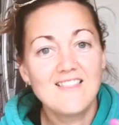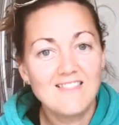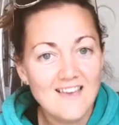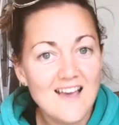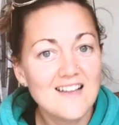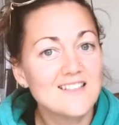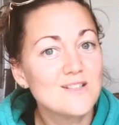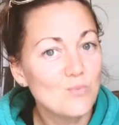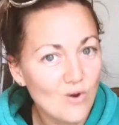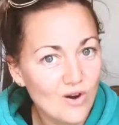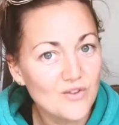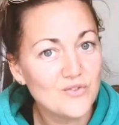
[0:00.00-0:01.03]
That's
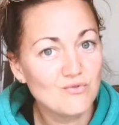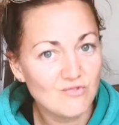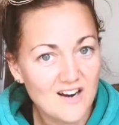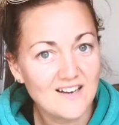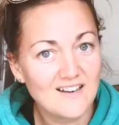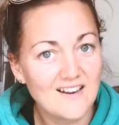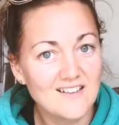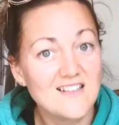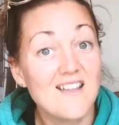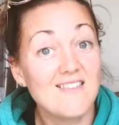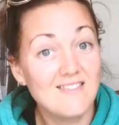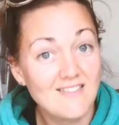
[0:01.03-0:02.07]
what's running us,
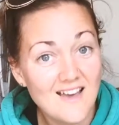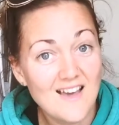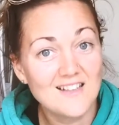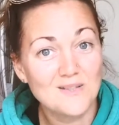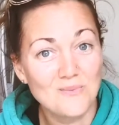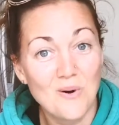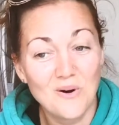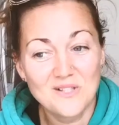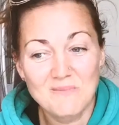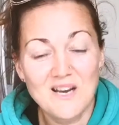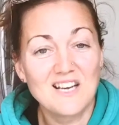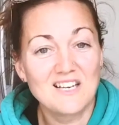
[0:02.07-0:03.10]
and that's
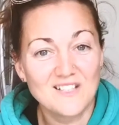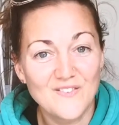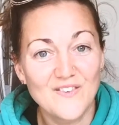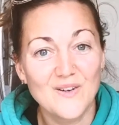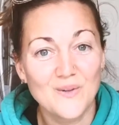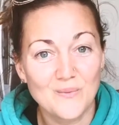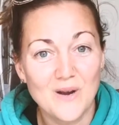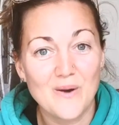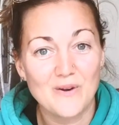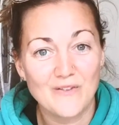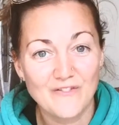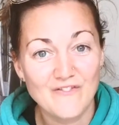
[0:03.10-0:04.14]
what's making us feel the way
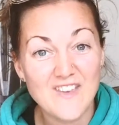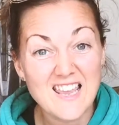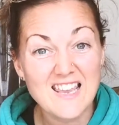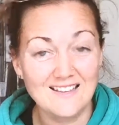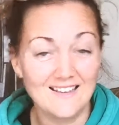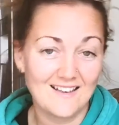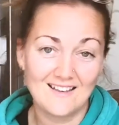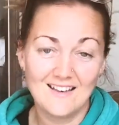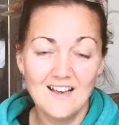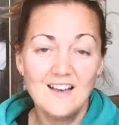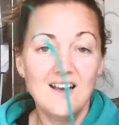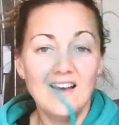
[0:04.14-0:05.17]
we're feeling,
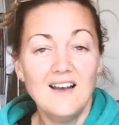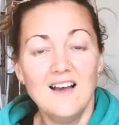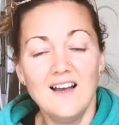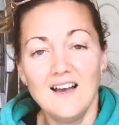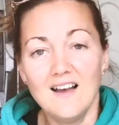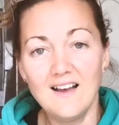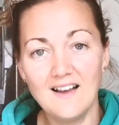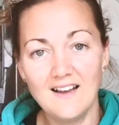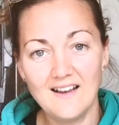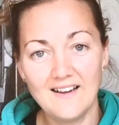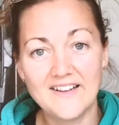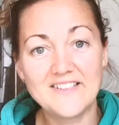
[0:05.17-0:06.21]

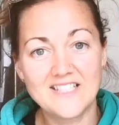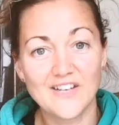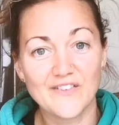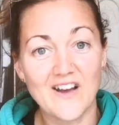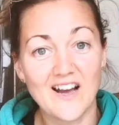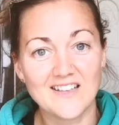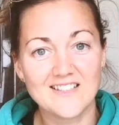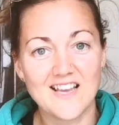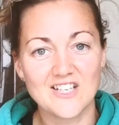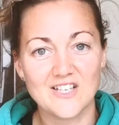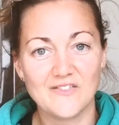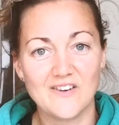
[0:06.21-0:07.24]
instead of us
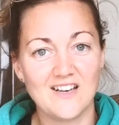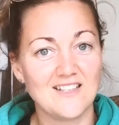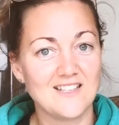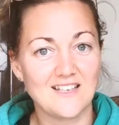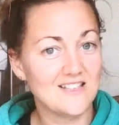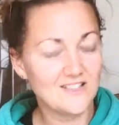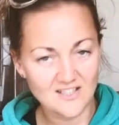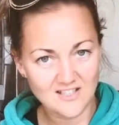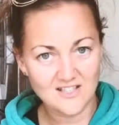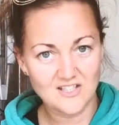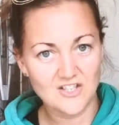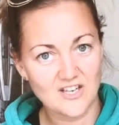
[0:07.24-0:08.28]
actually realizing it's a
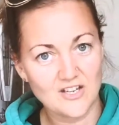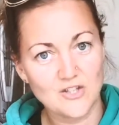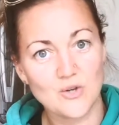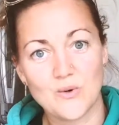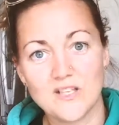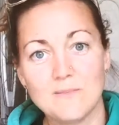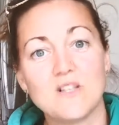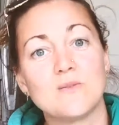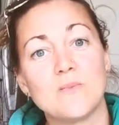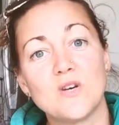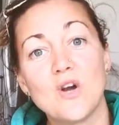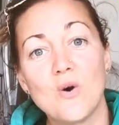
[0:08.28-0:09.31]
decision and a choice, because
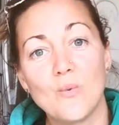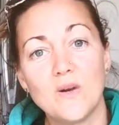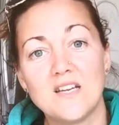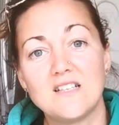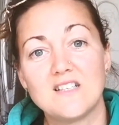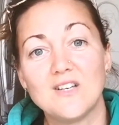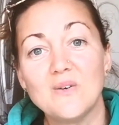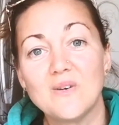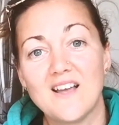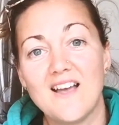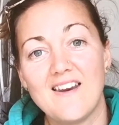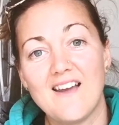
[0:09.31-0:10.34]
we're not willing to look
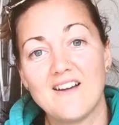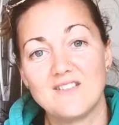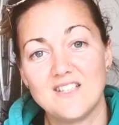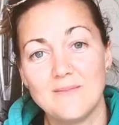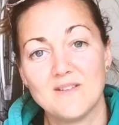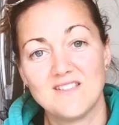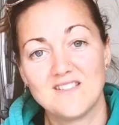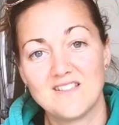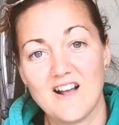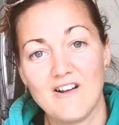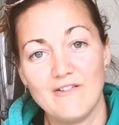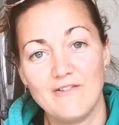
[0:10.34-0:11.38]
at our deeper
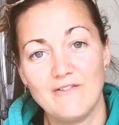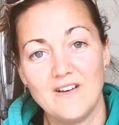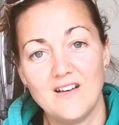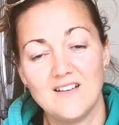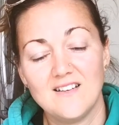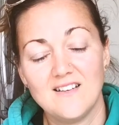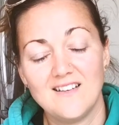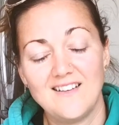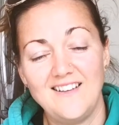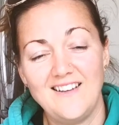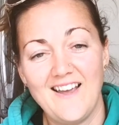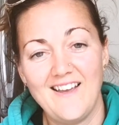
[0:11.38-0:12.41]
stuff.
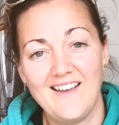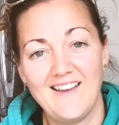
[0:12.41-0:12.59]
Yeah.